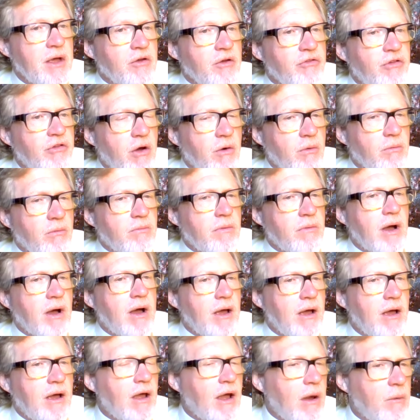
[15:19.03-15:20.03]
so
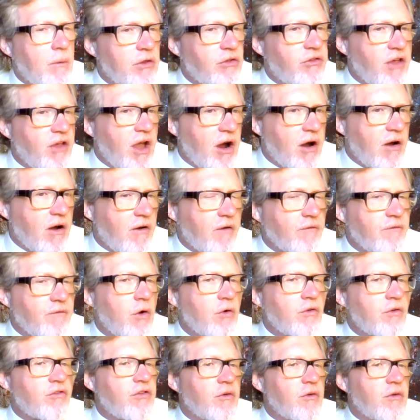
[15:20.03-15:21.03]
i, I would say our, our,
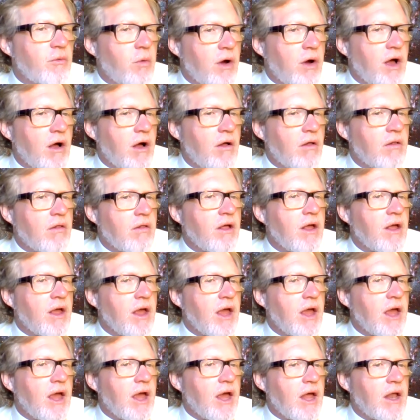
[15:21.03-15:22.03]
folks did well
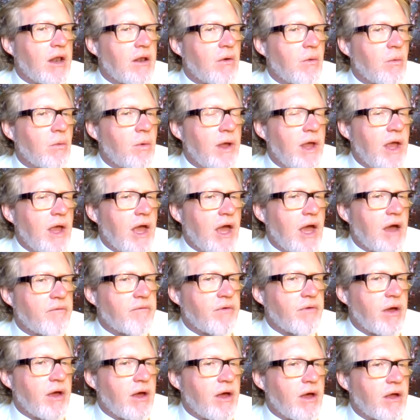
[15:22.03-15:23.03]
and we
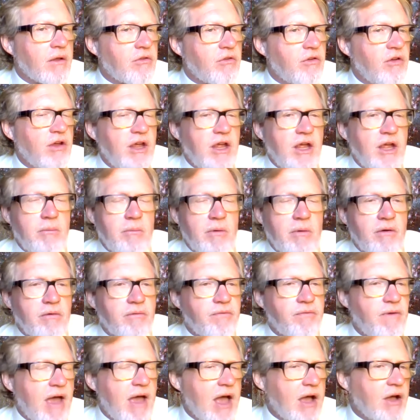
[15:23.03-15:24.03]
have a team
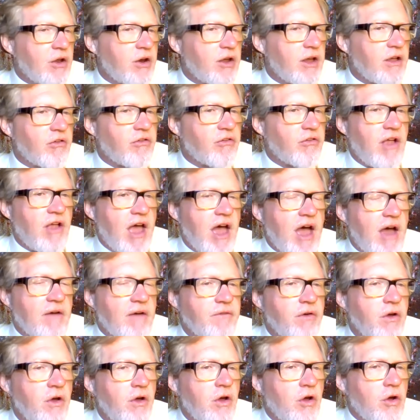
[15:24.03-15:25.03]
of faculty and
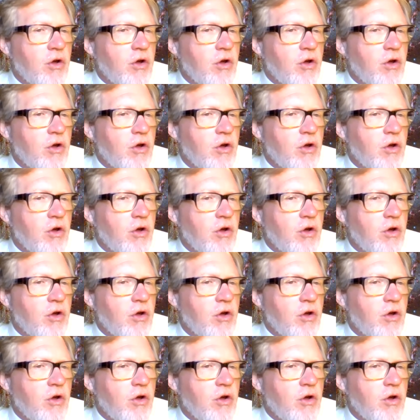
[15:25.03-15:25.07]
staff